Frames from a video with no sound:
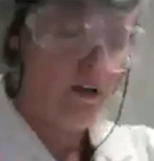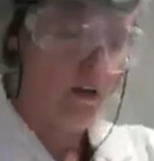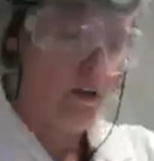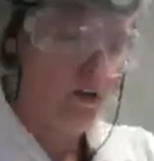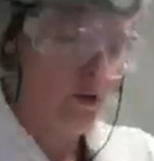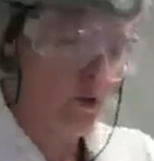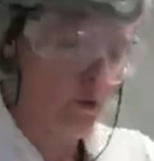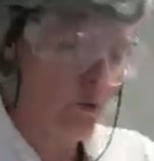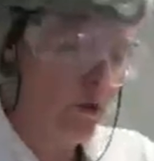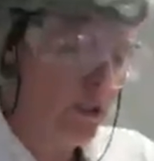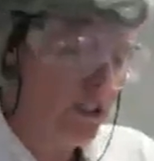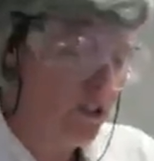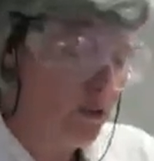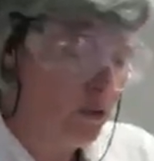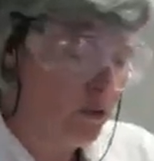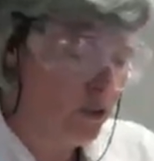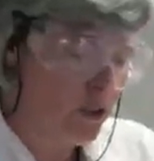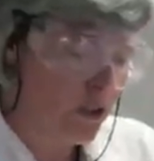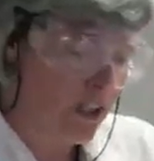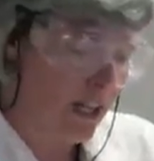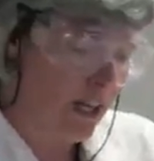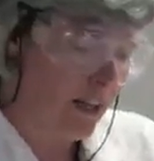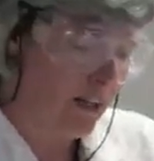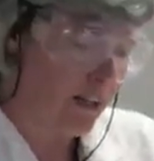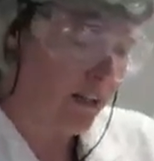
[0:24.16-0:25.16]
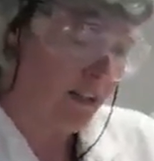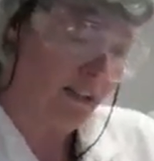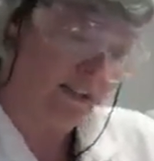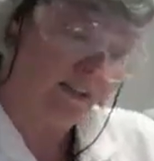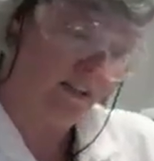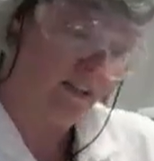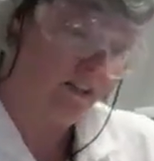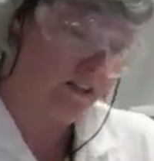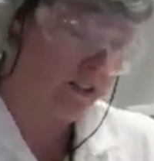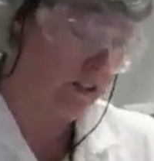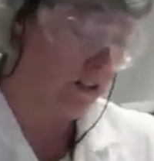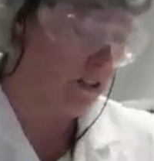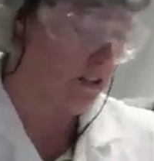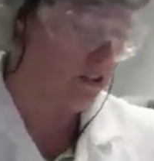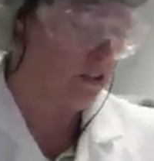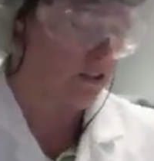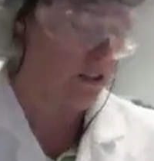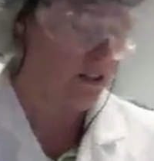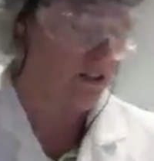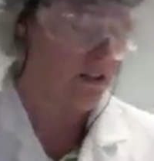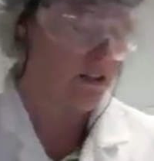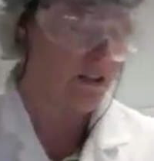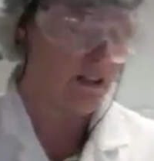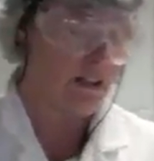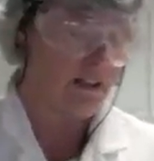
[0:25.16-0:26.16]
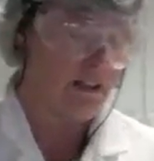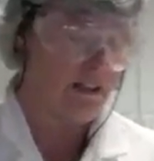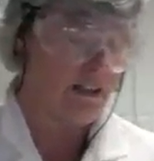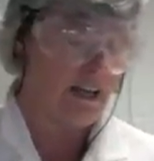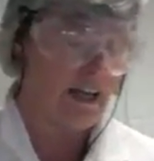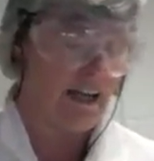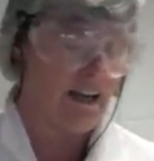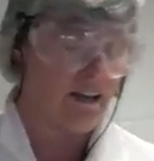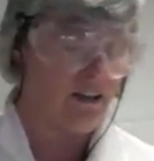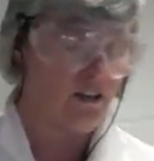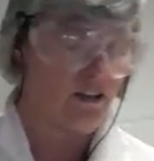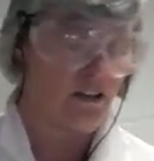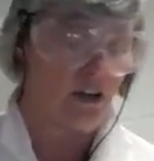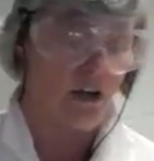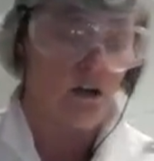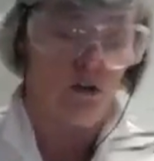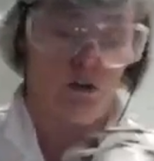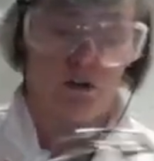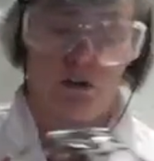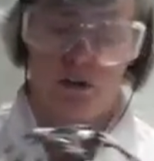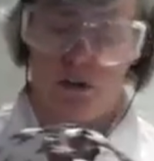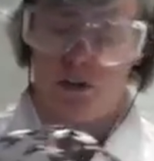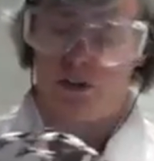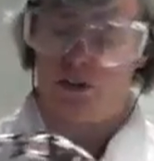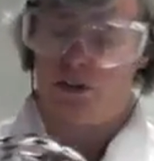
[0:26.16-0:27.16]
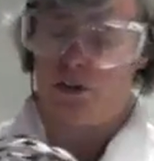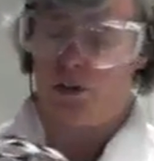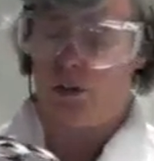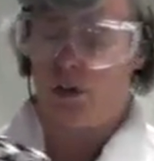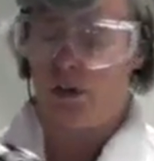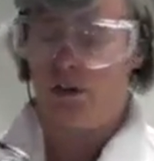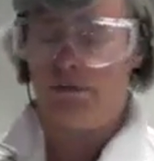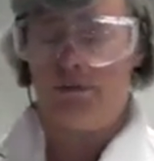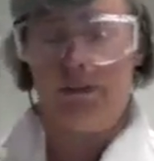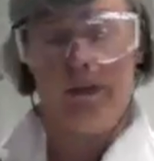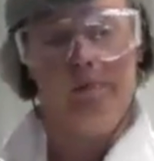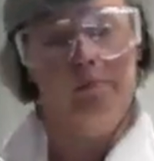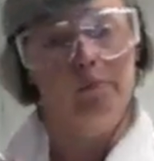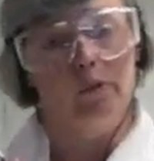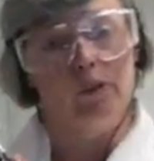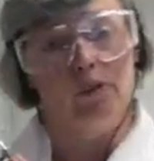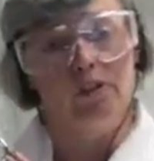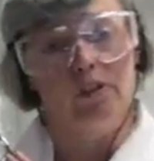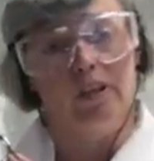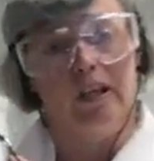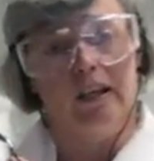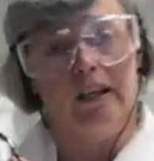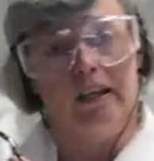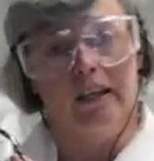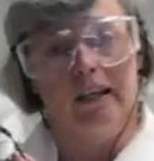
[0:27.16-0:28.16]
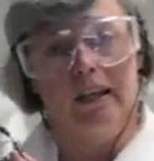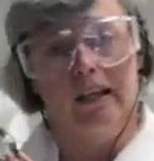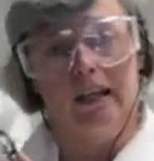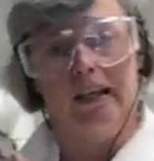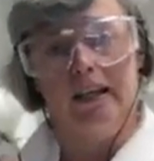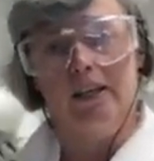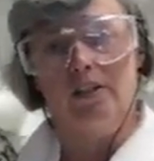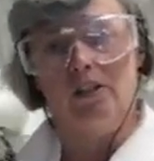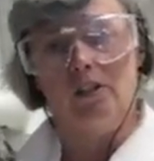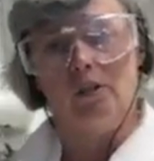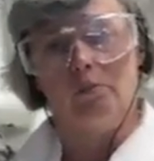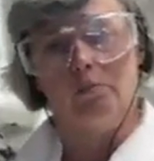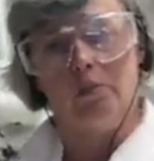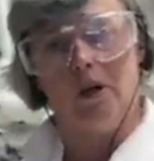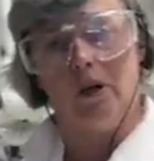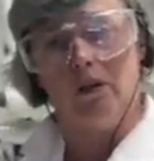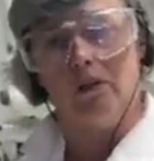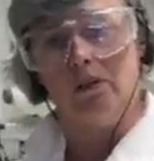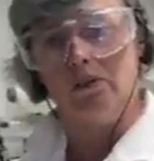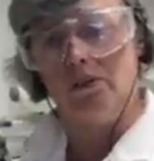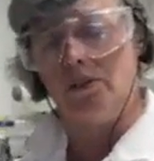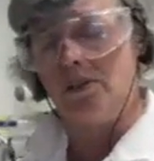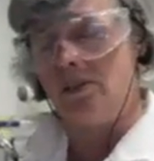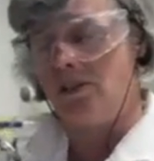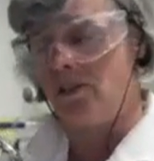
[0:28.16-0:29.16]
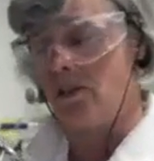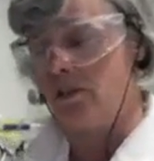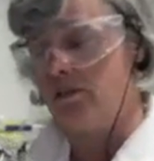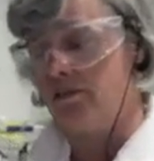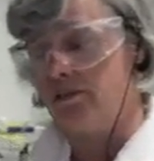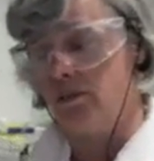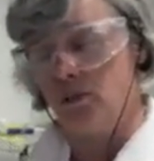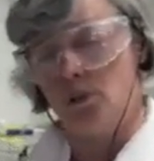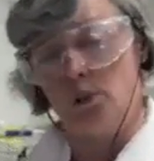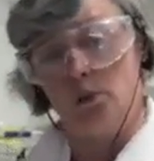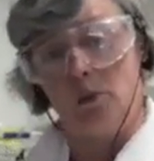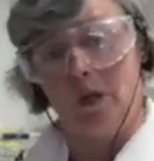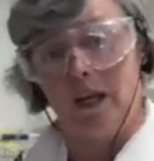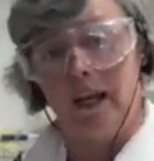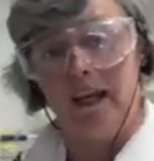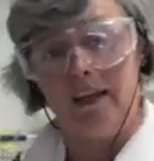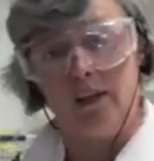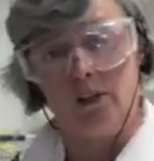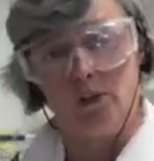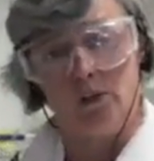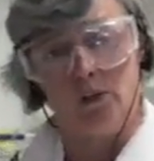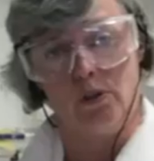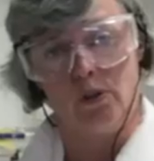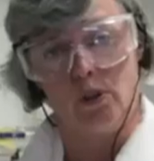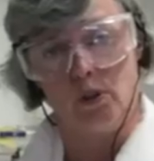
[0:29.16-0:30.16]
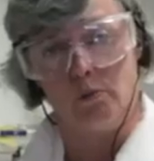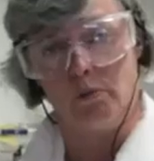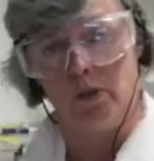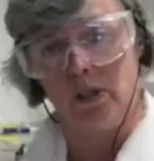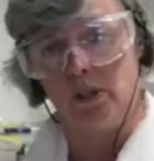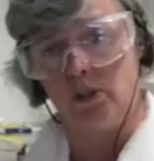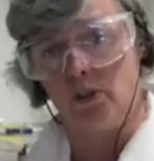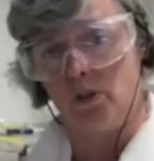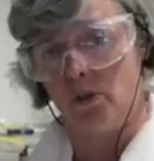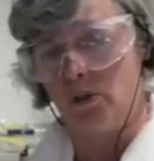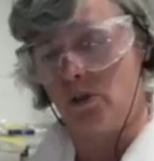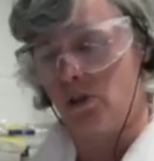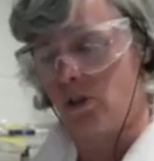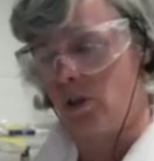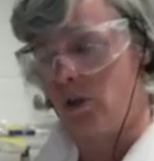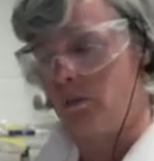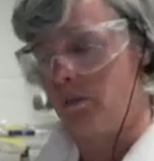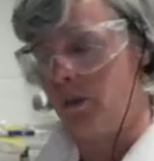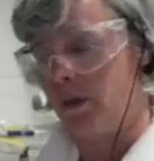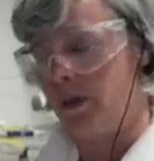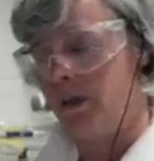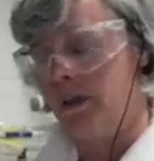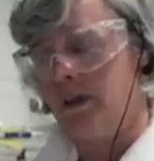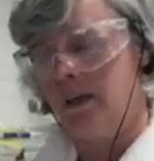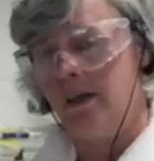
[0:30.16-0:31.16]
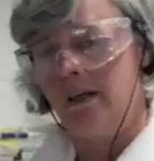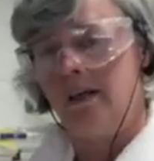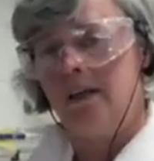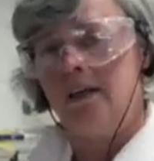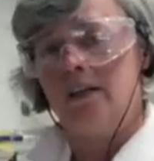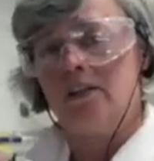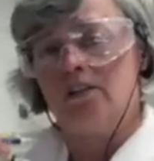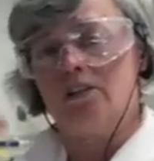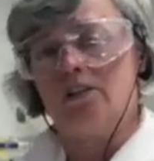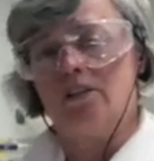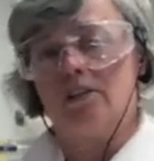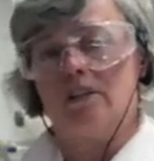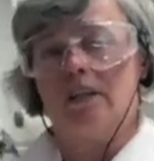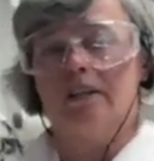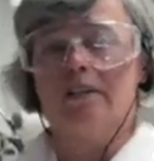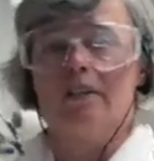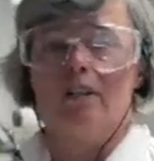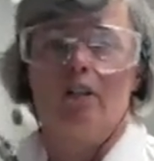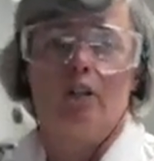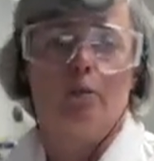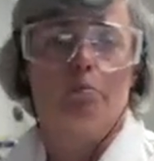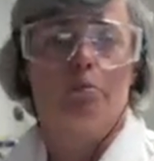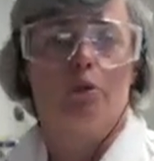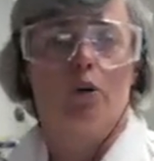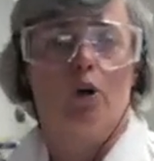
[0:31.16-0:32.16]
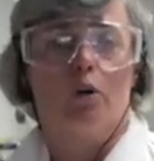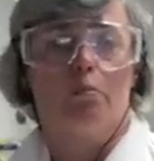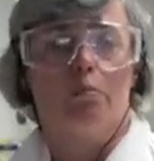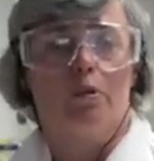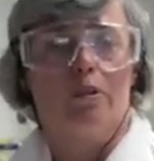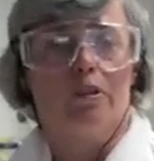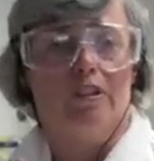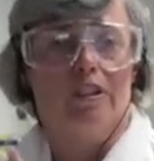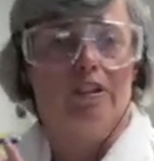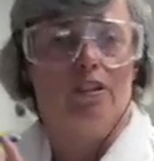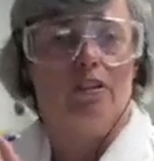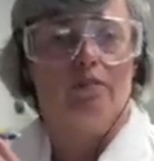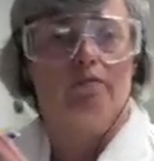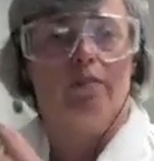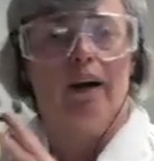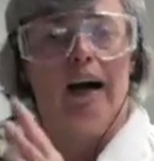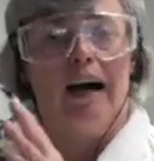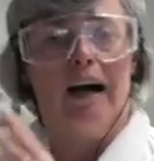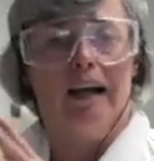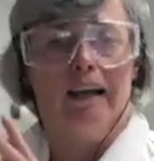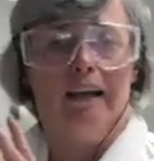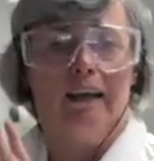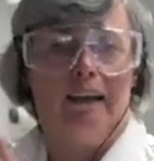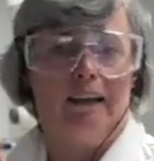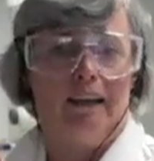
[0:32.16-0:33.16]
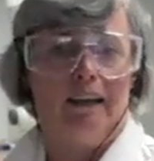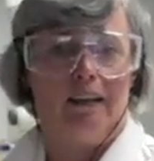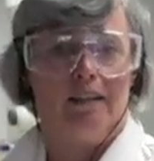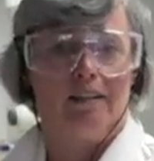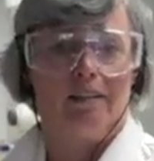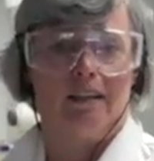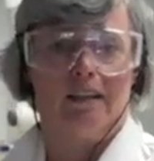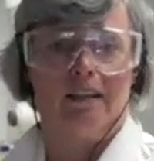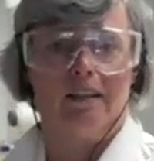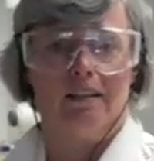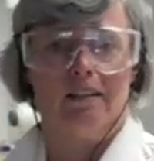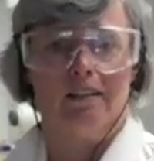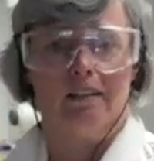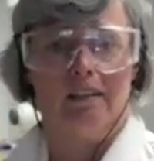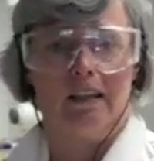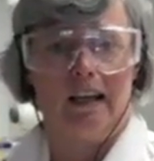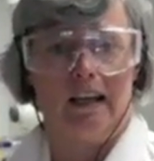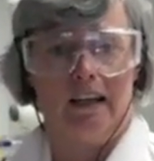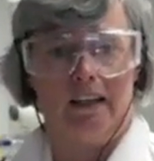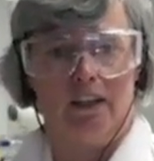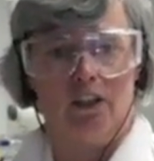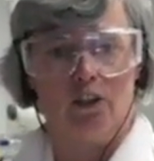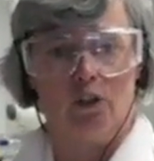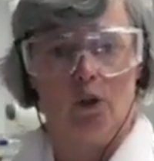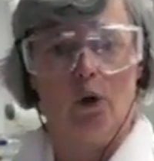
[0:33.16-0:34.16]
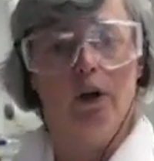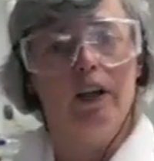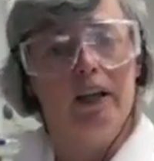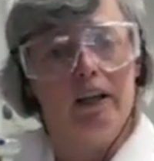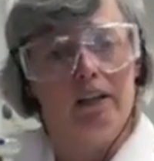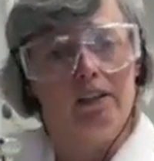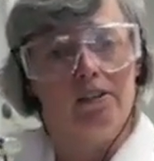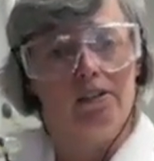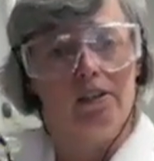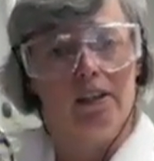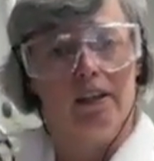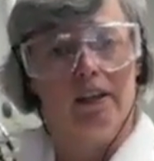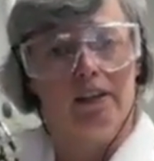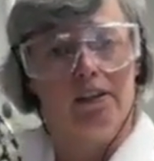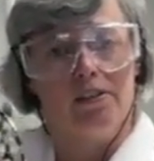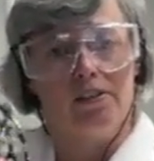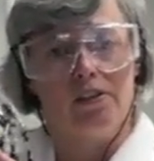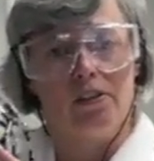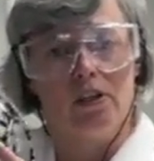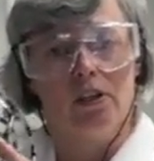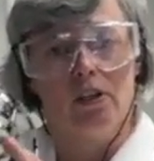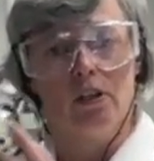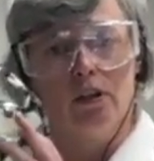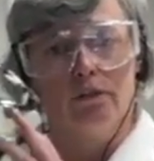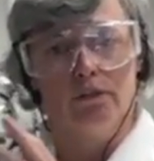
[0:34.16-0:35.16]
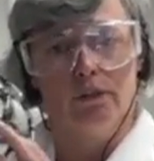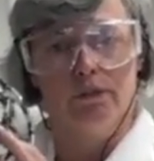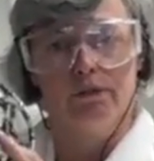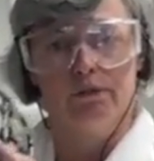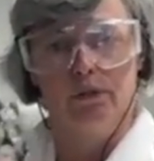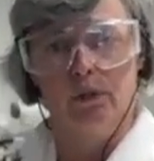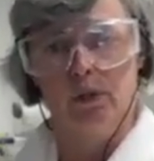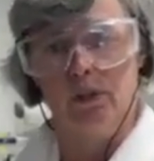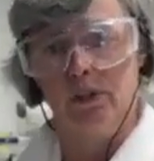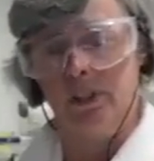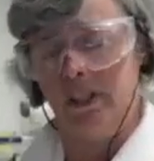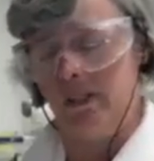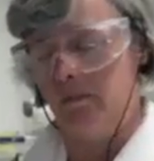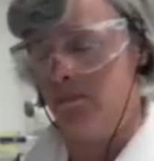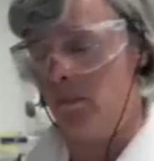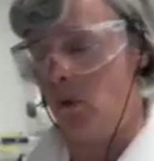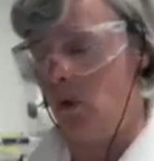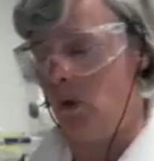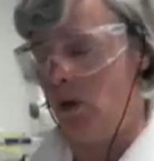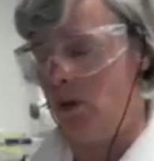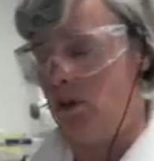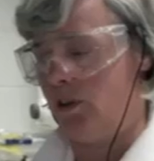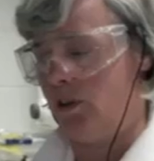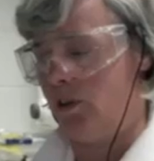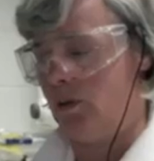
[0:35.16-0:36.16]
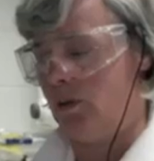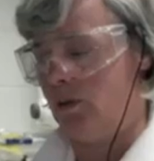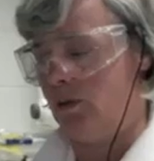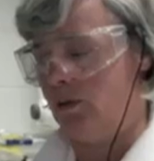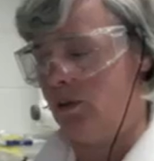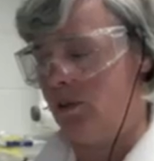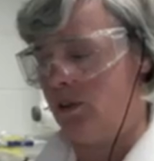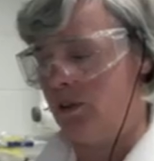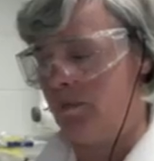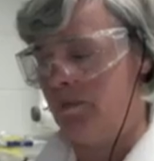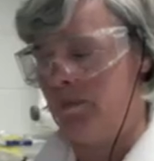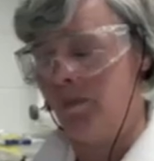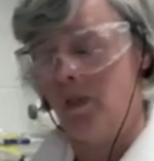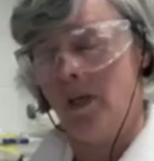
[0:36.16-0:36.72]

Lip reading: So we use techniques such as intense ultra-short femtosecond laser pulses and photoelectron spectroscopy to study the properties of highly excited electronic states of the fullerene molecules.